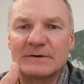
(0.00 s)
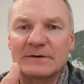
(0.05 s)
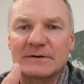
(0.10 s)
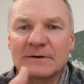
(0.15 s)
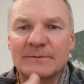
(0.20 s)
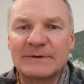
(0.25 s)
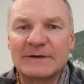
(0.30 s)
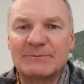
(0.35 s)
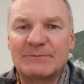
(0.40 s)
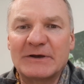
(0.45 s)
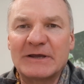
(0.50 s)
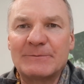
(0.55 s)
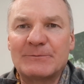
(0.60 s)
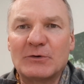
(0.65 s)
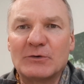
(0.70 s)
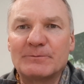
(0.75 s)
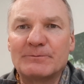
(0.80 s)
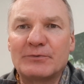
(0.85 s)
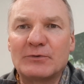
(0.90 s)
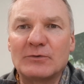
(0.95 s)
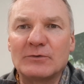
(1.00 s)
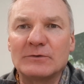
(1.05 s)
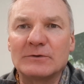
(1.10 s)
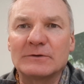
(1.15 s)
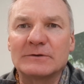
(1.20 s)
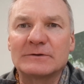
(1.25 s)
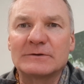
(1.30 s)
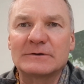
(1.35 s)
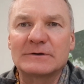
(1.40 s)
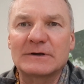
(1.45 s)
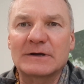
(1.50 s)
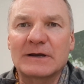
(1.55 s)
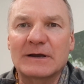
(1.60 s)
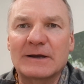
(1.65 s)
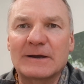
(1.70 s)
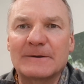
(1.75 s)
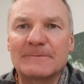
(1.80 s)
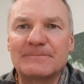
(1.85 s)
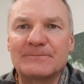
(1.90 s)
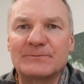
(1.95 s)
mean, people pull
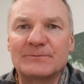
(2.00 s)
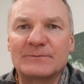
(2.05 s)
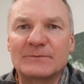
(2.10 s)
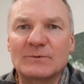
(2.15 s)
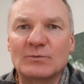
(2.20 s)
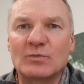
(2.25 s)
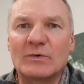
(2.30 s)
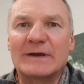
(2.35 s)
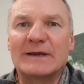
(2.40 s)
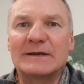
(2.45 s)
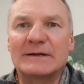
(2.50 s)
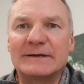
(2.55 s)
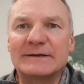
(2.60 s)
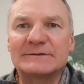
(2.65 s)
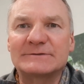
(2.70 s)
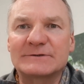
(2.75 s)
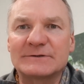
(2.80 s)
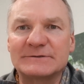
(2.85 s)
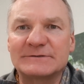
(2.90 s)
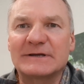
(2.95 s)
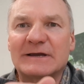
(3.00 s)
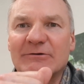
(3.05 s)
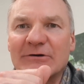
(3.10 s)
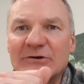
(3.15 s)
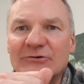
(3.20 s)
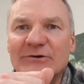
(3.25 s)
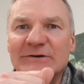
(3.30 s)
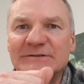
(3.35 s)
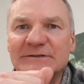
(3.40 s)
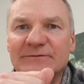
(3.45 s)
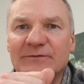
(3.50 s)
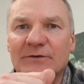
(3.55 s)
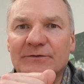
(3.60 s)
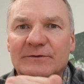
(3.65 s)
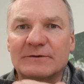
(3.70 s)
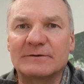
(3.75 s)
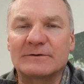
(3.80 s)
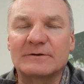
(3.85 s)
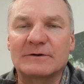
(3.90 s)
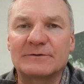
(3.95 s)
wheelies because they're aggressive
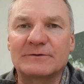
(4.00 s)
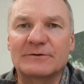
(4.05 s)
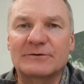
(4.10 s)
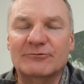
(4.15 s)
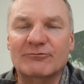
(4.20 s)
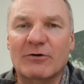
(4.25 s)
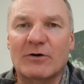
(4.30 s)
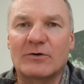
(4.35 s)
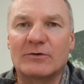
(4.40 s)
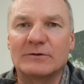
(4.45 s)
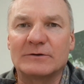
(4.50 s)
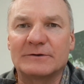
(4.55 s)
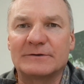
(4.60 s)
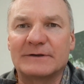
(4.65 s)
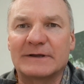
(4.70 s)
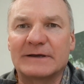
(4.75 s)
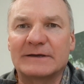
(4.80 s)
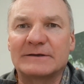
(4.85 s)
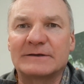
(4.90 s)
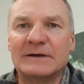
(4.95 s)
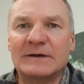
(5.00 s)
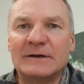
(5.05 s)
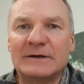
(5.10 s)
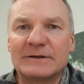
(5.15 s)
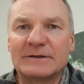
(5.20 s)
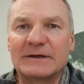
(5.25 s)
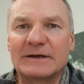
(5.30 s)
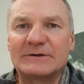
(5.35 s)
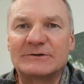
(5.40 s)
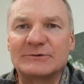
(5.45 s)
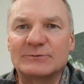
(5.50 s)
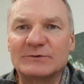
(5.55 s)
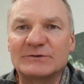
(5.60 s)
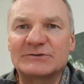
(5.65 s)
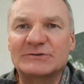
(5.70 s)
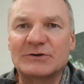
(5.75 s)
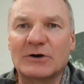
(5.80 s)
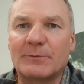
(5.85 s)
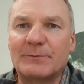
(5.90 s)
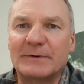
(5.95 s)
on the throttle, and they do a
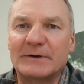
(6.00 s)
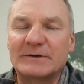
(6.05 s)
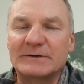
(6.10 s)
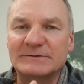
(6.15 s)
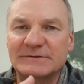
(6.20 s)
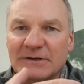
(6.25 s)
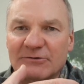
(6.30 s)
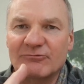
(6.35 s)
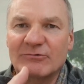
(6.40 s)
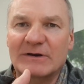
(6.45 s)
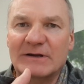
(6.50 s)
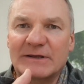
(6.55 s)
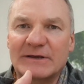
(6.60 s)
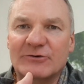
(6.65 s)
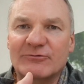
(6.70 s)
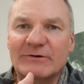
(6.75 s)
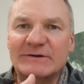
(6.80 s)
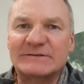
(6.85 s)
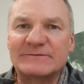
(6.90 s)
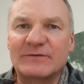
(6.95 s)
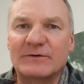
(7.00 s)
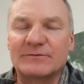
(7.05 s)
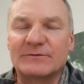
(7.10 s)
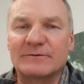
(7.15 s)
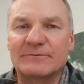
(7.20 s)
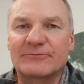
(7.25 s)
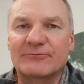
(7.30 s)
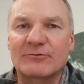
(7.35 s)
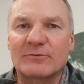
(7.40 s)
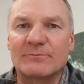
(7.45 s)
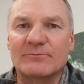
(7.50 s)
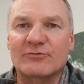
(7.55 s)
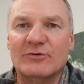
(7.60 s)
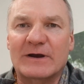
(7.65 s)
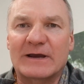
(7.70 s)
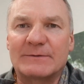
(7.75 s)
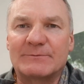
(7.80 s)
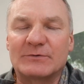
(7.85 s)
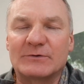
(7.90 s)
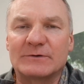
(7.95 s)
stop because they're really aggressive on the front
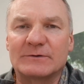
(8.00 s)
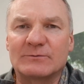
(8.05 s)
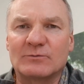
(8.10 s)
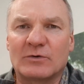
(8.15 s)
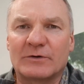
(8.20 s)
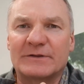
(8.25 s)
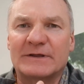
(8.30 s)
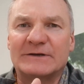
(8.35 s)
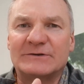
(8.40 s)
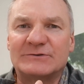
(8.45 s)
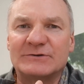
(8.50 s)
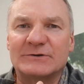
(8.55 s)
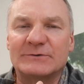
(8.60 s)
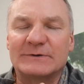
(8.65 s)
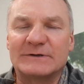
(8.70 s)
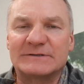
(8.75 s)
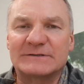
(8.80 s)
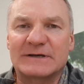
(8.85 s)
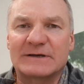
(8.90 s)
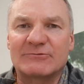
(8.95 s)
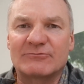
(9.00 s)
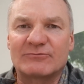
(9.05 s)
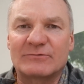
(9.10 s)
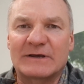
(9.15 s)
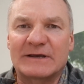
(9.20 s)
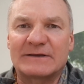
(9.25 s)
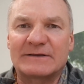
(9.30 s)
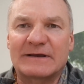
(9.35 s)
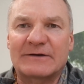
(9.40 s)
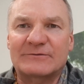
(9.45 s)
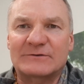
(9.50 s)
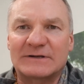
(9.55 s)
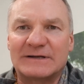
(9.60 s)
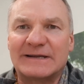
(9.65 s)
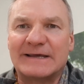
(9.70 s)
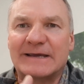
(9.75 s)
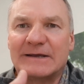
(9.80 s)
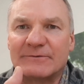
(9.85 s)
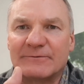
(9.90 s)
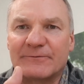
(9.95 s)
brake. But what they do is they have to
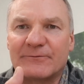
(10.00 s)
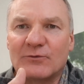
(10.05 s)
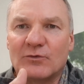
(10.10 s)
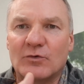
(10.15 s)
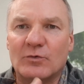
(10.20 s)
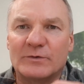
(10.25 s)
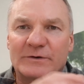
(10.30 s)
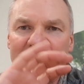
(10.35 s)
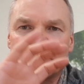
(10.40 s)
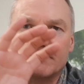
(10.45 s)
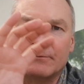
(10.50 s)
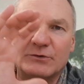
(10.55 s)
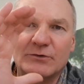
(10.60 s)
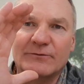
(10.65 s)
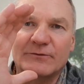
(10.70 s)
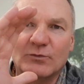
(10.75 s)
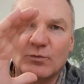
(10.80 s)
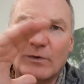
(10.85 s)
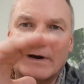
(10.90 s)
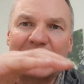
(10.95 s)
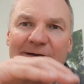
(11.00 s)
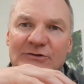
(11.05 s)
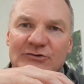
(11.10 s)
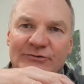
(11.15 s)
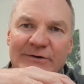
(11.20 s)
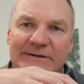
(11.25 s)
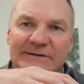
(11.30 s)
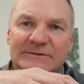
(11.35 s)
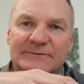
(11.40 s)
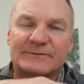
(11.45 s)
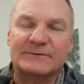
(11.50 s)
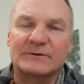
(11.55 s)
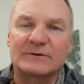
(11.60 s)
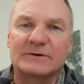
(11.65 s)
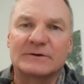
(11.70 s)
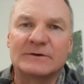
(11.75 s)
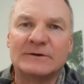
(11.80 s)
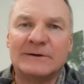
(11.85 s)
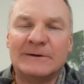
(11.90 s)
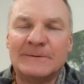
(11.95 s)
lean forward and move the weight
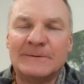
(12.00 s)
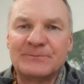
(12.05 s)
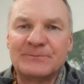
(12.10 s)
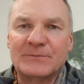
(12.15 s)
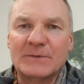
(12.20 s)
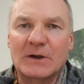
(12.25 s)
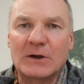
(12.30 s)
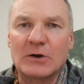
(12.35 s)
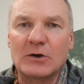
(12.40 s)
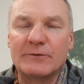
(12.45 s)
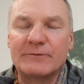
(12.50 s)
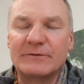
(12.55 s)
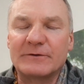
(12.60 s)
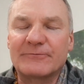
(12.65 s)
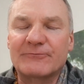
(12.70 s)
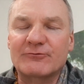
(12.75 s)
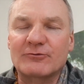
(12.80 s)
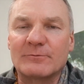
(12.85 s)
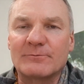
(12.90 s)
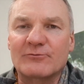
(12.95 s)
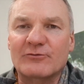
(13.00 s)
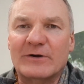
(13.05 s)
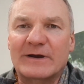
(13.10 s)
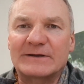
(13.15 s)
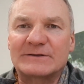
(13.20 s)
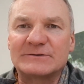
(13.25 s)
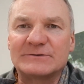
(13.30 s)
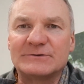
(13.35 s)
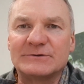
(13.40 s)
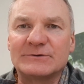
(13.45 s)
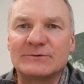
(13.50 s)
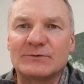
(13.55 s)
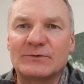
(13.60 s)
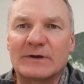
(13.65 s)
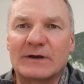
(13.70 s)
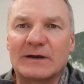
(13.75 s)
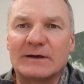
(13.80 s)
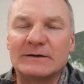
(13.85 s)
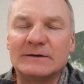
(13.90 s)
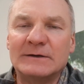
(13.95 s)
transfer over the front brake to do
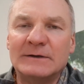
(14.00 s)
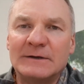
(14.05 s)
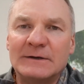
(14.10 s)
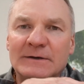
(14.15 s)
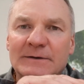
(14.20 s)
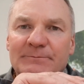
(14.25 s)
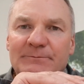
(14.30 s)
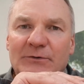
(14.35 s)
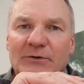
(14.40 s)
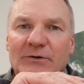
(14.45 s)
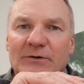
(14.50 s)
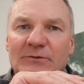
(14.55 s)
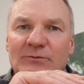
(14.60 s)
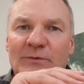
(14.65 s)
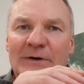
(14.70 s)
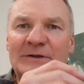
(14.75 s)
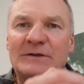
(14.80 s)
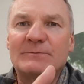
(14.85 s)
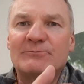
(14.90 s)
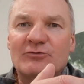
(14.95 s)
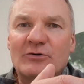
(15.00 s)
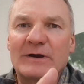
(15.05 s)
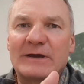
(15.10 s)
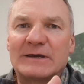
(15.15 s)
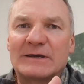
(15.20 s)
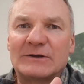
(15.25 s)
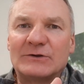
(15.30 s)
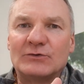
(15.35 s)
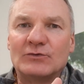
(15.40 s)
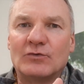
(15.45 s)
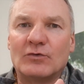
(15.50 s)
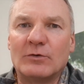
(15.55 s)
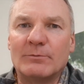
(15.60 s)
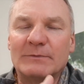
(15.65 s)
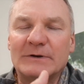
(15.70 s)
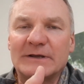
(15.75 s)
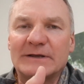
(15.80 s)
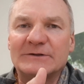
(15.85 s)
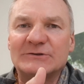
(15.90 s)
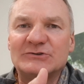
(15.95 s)
that. But when you're braking
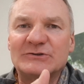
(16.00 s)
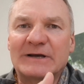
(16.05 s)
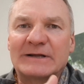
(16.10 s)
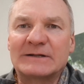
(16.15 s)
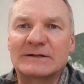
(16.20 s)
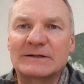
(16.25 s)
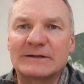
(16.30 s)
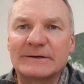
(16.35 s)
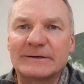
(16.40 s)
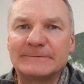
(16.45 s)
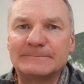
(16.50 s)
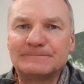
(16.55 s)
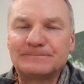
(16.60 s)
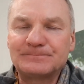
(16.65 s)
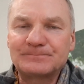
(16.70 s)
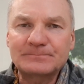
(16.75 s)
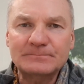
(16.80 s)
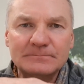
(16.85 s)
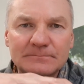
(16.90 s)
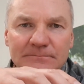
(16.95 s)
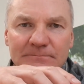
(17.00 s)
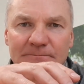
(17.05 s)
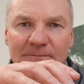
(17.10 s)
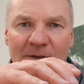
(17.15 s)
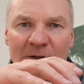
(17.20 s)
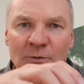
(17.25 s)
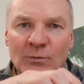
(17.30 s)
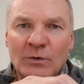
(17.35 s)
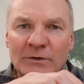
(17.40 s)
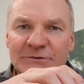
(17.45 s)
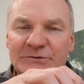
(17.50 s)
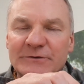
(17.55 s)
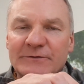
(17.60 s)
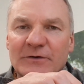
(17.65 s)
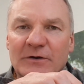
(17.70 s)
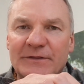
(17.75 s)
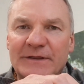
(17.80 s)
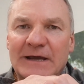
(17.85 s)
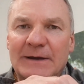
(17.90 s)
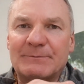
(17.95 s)
normally and gently, once you've
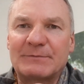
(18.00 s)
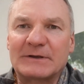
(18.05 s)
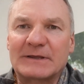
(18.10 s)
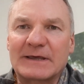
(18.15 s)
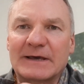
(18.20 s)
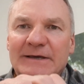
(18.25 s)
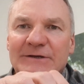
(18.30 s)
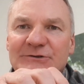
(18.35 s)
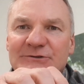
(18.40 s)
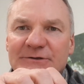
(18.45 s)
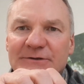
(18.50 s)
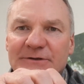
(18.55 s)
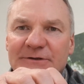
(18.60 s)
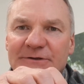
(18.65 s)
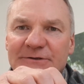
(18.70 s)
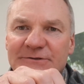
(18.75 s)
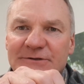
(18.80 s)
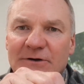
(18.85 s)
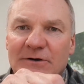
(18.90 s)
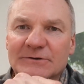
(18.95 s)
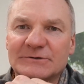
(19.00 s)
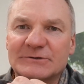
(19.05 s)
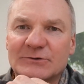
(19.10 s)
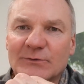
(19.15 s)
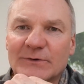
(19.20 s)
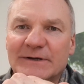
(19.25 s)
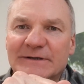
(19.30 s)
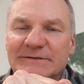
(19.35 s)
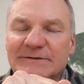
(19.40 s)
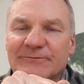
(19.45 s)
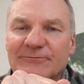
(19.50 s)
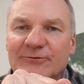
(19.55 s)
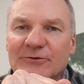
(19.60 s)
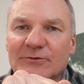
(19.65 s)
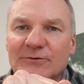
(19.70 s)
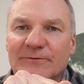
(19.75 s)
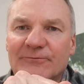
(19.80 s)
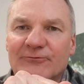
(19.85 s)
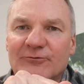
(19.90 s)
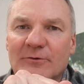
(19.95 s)
got the application and you start squeezing
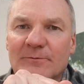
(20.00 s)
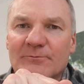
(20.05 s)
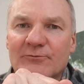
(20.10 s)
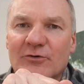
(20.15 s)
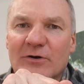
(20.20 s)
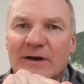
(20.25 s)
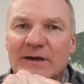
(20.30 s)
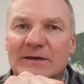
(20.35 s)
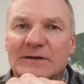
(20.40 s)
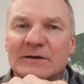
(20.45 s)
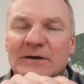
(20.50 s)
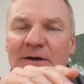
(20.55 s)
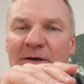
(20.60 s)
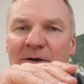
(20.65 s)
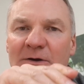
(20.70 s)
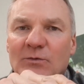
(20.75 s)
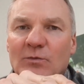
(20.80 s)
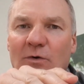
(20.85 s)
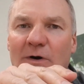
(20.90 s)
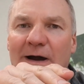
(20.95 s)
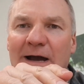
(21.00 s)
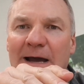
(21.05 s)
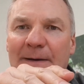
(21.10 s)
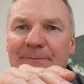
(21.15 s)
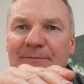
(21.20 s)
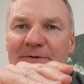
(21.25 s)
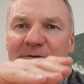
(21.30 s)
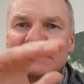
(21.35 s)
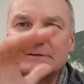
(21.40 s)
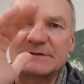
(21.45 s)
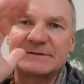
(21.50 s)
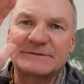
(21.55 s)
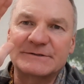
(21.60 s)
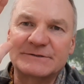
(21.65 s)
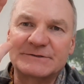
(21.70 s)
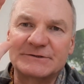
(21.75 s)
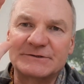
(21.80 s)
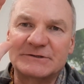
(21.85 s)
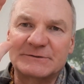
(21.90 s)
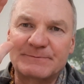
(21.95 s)
through the front brake, what happens is the
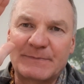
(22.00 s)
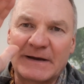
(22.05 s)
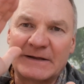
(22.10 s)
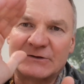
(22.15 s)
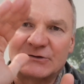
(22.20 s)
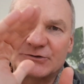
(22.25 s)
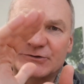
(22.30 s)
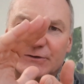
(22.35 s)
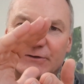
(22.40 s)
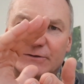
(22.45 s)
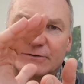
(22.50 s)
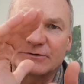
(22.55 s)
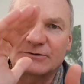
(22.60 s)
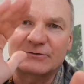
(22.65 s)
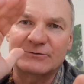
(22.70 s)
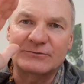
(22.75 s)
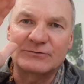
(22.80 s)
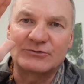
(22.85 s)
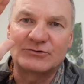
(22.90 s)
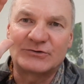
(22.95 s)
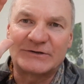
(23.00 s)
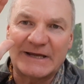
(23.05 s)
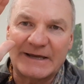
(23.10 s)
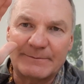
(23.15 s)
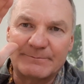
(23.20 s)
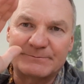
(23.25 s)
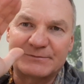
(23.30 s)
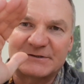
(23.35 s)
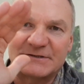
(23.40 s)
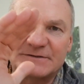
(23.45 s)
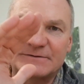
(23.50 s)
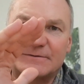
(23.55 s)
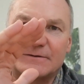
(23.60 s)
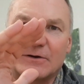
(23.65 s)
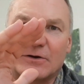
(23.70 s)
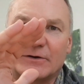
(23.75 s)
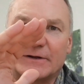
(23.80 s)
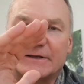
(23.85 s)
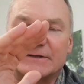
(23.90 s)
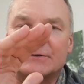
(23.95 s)
suspension dips
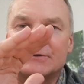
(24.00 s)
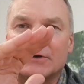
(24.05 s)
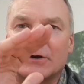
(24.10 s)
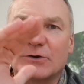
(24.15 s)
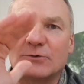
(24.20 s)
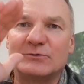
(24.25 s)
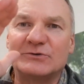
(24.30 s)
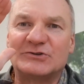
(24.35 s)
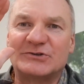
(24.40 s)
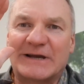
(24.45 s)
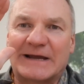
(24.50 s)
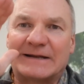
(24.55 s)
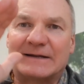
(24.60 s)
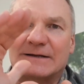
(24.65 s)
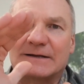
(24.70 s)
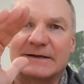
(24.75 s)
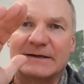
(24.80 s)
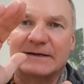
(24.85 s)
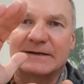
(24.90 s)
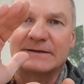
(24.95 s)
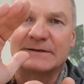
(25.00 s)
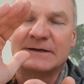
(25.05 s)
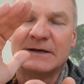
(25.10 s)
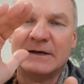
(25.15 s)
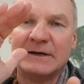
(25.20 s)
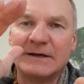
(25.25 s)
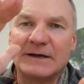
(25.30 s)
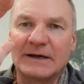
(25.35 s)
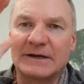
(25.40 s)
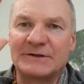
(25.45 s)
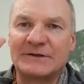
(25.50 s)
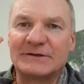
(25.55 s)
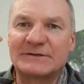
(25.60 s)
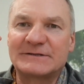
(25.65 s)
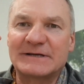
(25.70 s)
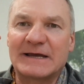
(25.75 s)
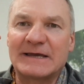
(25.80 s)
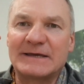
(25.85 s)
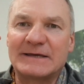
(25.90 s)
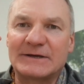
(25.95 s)
on its own gently, and you're
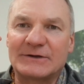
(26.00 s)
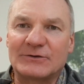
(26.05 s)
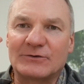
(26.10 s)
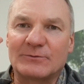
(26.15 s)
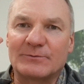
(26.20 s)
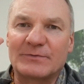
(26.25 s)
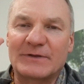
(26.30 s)
taking up